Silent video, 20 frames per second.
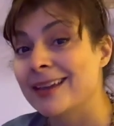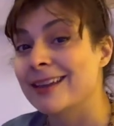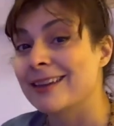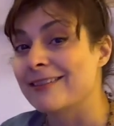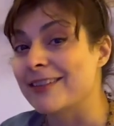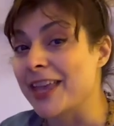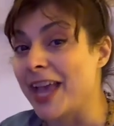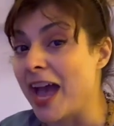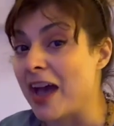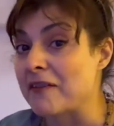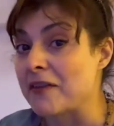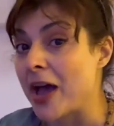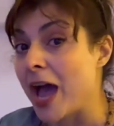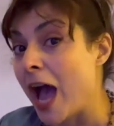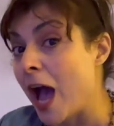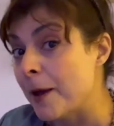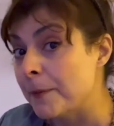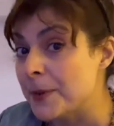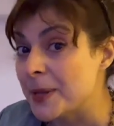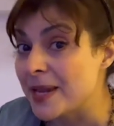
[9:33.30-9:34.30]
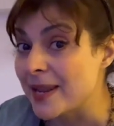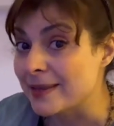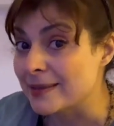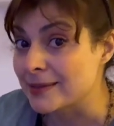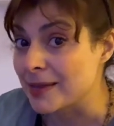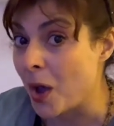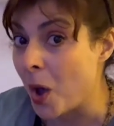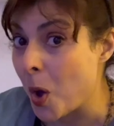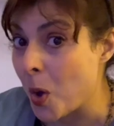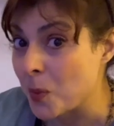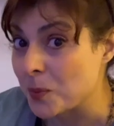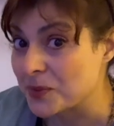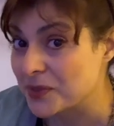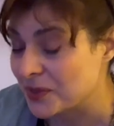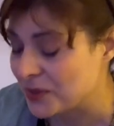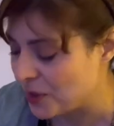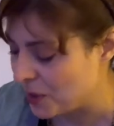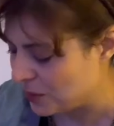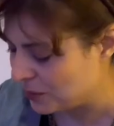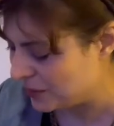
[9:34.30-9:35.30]
we have happiness on
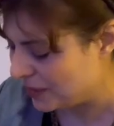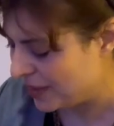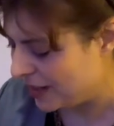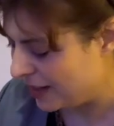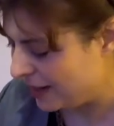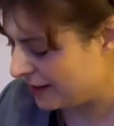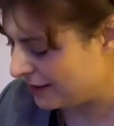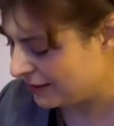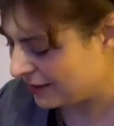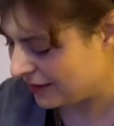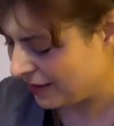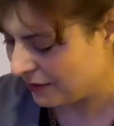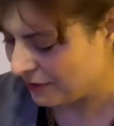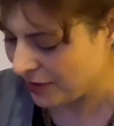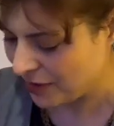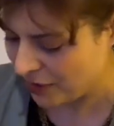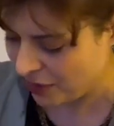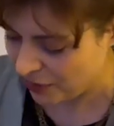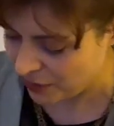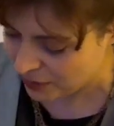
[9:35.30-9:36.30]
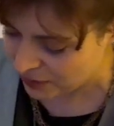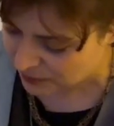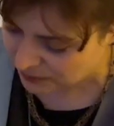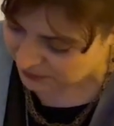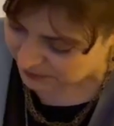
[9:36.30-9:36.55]
stone here. There we go.